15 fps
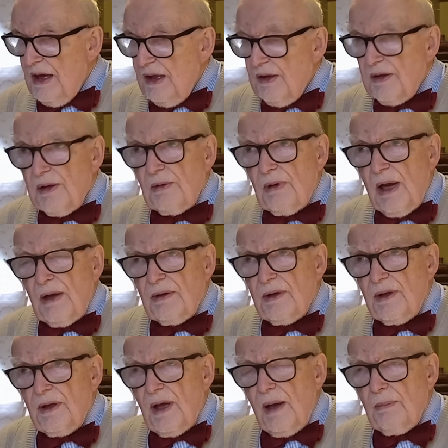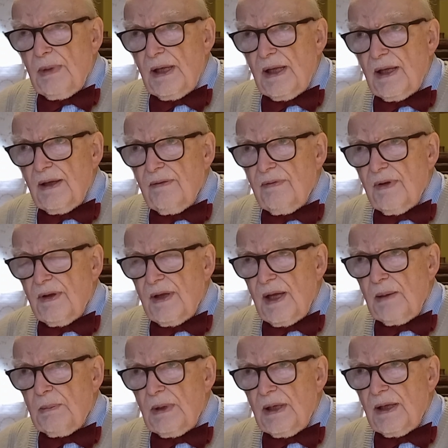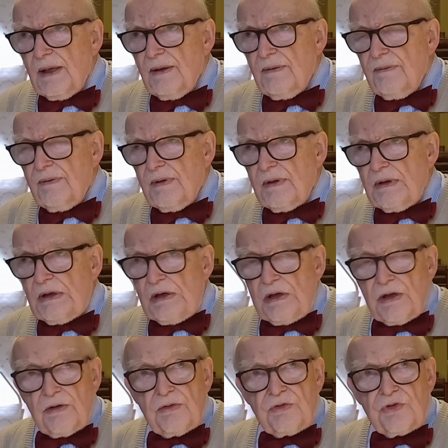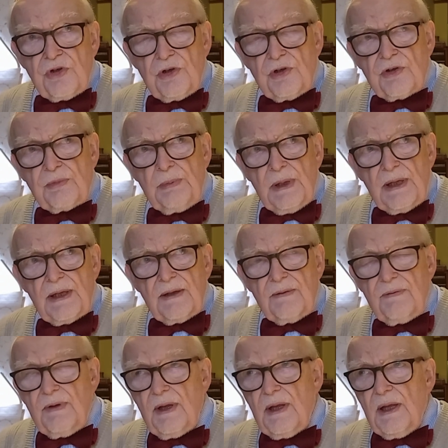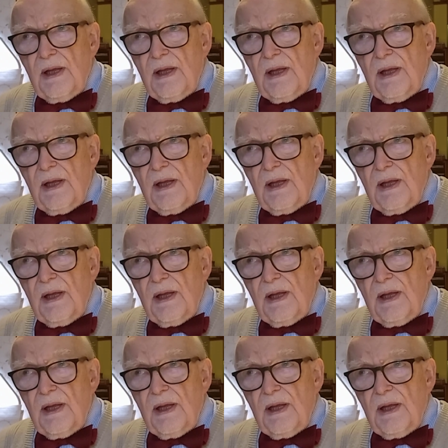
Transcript: is surrounded, I believe, and they believed, and the early church believed,